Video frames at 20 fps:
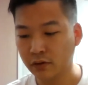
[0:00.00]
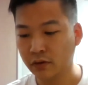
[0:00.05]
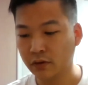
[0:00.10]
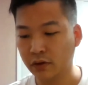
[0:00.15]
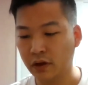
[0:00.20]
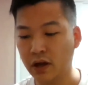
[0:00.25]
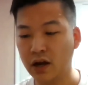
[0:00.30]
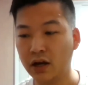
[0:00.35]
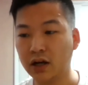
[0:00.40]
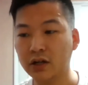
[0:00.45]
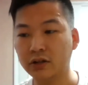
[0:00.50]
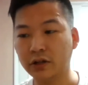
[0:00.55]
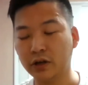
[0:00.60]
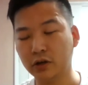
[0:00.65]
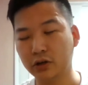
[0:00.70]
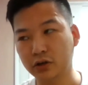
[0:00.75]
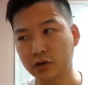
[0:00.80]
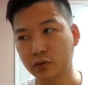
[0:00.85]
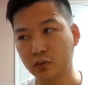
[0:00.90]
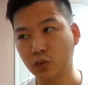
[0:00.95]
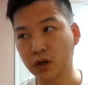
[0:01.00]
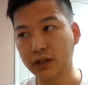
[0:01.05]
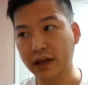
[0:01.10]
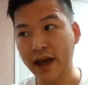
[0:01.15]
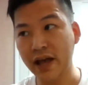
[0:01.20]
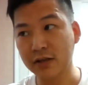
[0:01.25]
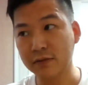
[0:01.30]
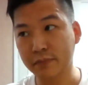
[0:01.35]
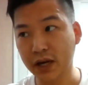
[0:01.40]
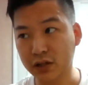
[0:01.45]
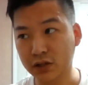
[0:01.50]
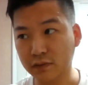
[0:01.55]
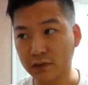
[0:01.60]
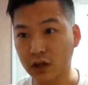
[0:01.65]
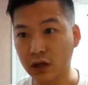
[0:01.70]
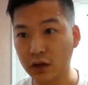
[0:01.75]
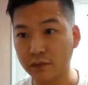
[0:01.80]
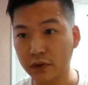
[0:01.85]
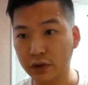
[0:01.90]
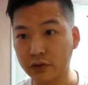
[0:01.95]
And I'm gonna tell you what aspects of the
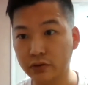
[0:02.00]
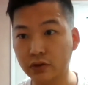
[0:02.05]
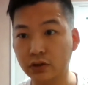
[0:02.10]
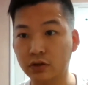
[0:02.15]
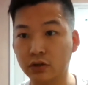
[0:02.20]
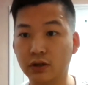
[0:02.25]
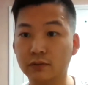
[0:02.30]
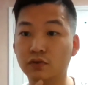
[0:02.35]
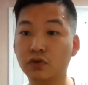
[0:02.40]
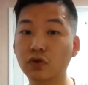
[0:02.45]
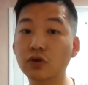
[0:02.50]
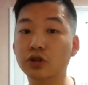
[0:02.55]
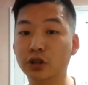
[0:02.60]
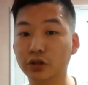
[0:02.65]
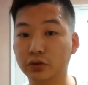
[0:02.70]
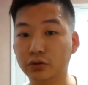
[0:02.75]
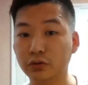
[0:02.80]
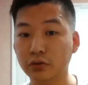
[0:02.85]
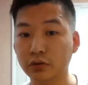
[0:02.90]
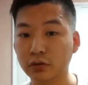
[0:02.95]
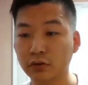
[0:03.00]
coffee you need to give score to.